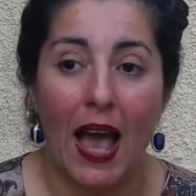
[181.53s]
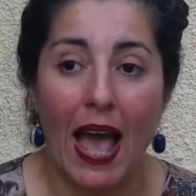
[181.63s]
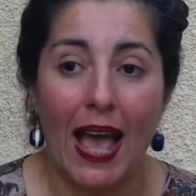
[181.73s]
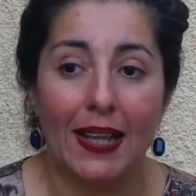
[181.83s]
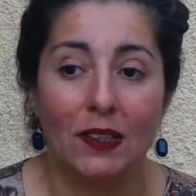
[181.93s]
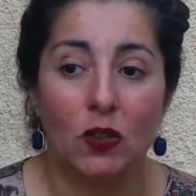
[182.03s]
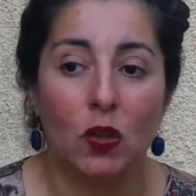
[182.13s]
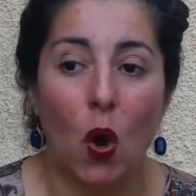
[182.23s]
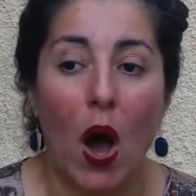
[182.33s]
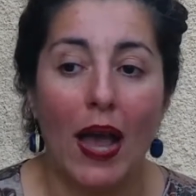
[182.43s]
And
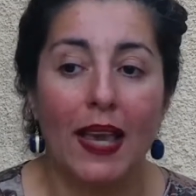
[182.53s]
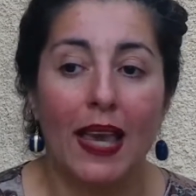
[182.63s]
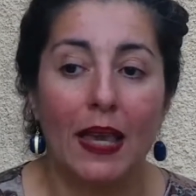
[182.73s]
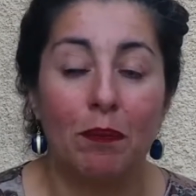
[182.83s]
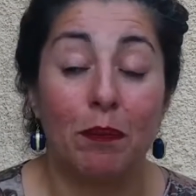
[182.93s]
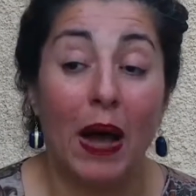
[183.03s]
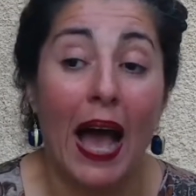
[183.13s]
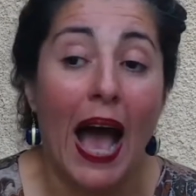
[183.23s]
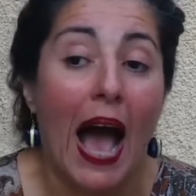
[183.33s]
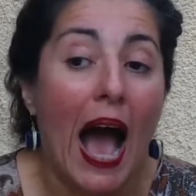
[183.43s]
so I
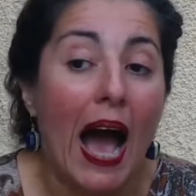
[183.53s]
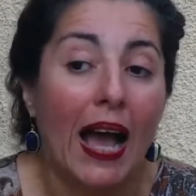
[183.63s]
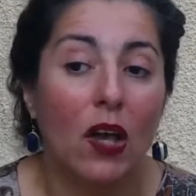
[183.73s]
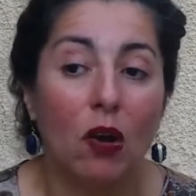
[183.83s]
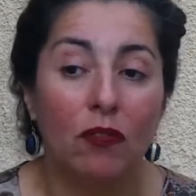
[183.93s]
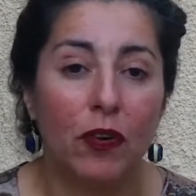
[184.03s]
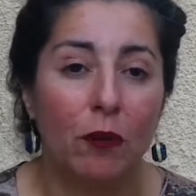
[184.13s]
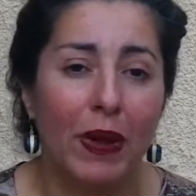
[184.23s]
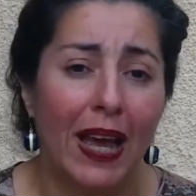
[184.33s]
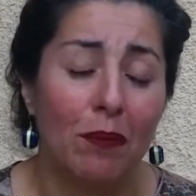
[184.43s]
come
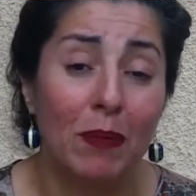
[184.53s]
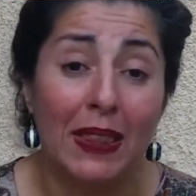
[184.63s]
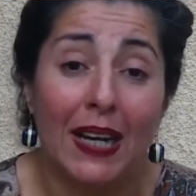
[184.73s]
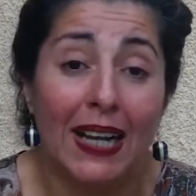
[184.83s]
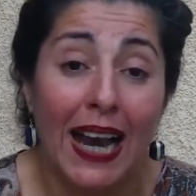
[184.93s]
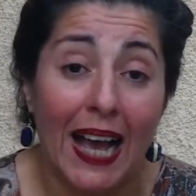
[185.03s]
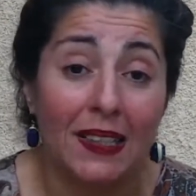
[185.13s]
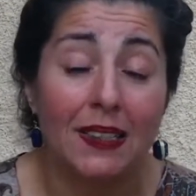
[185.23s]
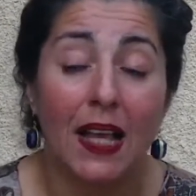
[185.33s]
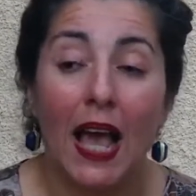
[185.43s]
from a middle class,
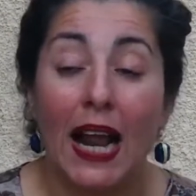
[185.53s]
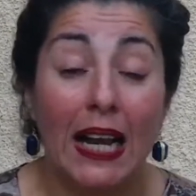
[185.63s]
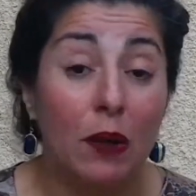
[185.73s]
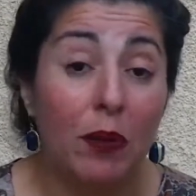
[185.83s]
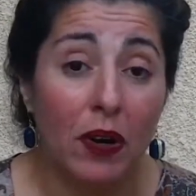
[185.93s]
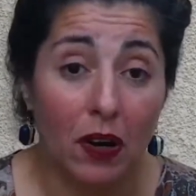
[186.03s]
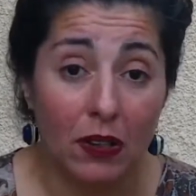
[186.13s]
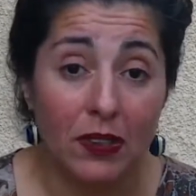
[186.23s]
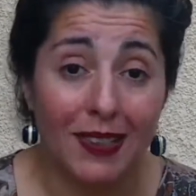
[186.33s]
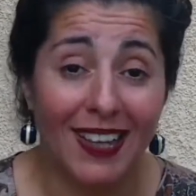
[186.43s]

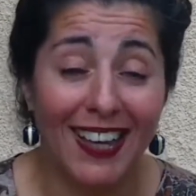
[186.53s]
liberals,